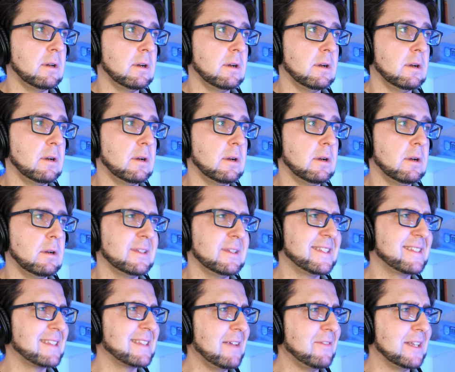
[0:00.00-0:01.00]
But then we
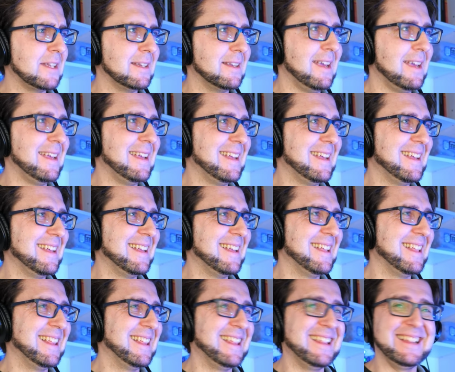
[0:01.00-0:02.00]
finally get
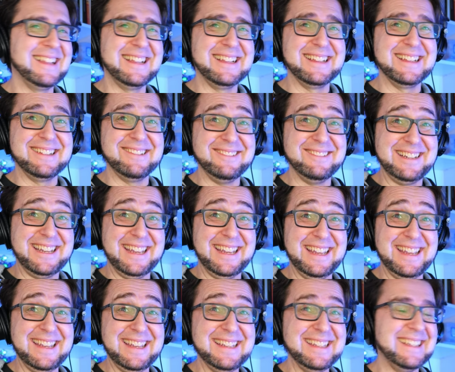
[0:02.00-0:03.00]
going.
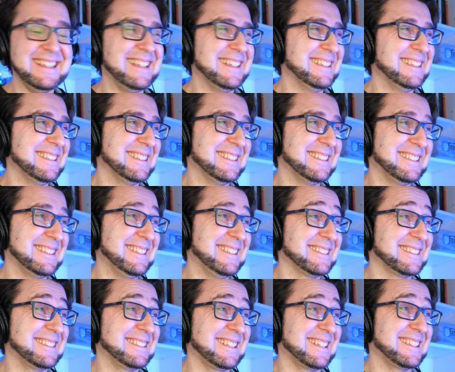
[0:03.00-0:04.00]
Okay, this
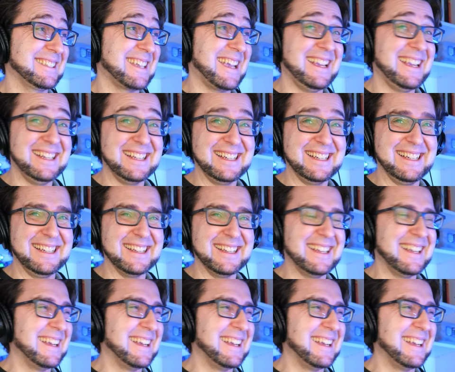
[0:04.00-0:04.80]
is exciting.